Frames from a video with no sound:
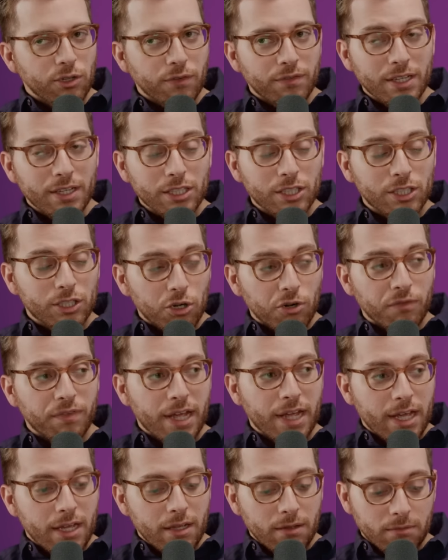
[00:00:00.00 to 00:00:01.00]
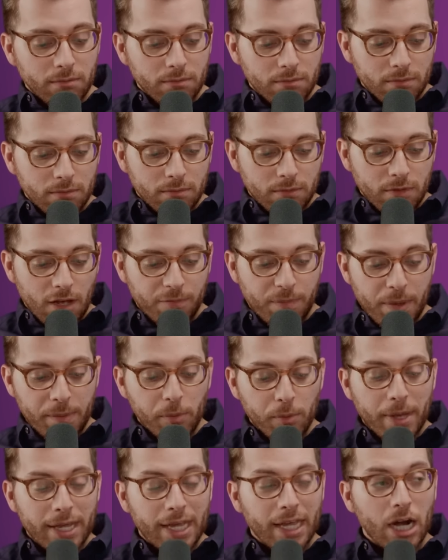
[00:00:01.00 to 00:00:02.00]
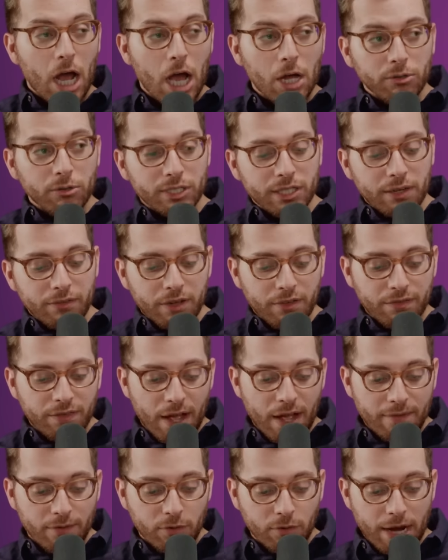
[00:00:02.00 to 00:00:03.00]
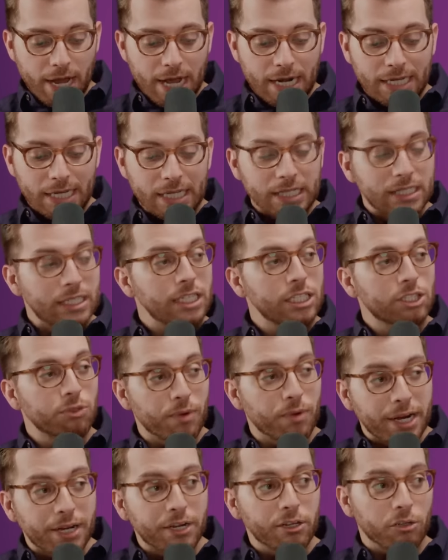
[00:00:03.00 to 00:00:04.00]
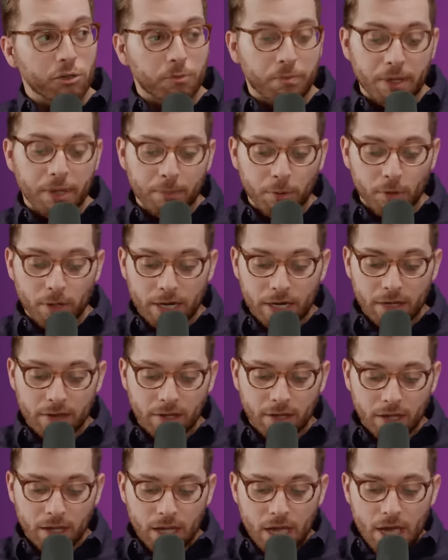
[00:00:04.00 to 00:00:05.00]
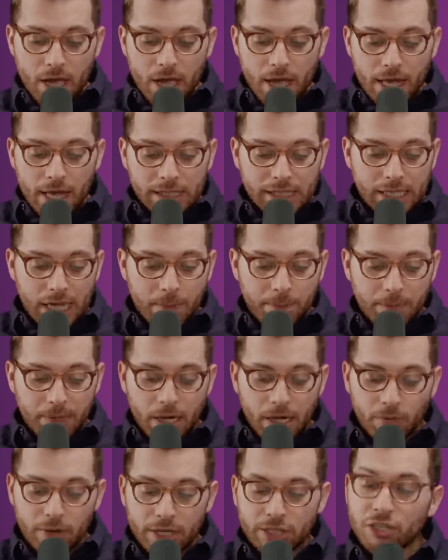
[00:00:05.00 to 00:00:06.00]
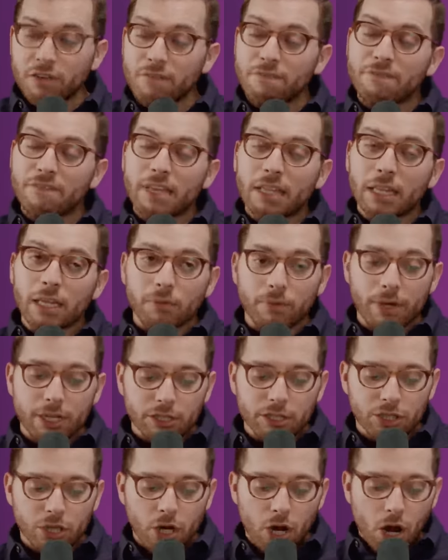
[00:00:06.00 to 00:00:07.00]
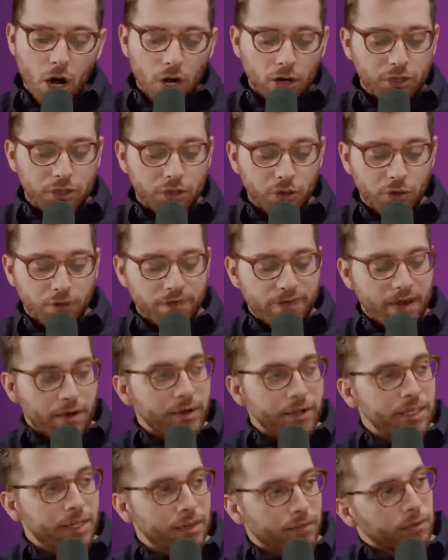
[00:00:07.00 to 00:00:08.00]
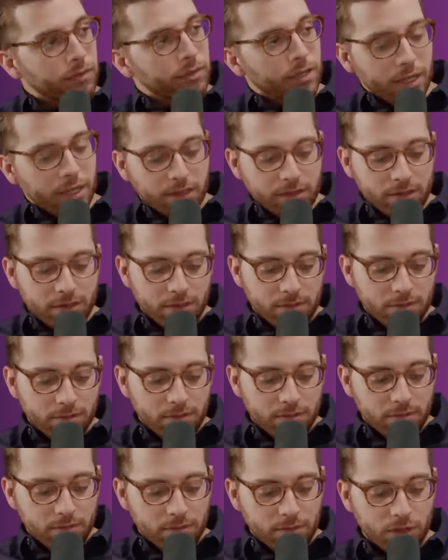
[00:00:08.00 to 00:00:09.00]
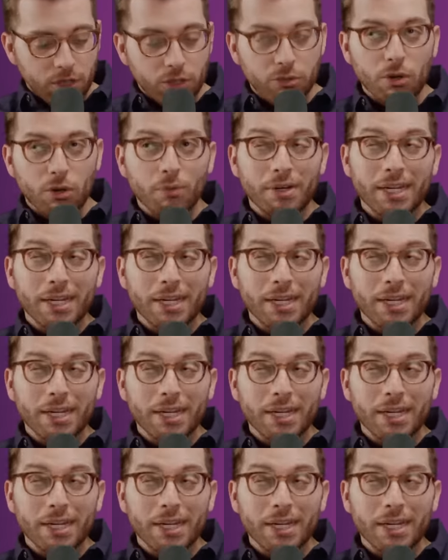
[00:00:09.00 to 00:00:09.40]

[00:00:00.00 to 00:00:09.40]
if this survey of people making 175 grand can teach regular people anything, it's that being rich and feeling rich are two very different things. So you don't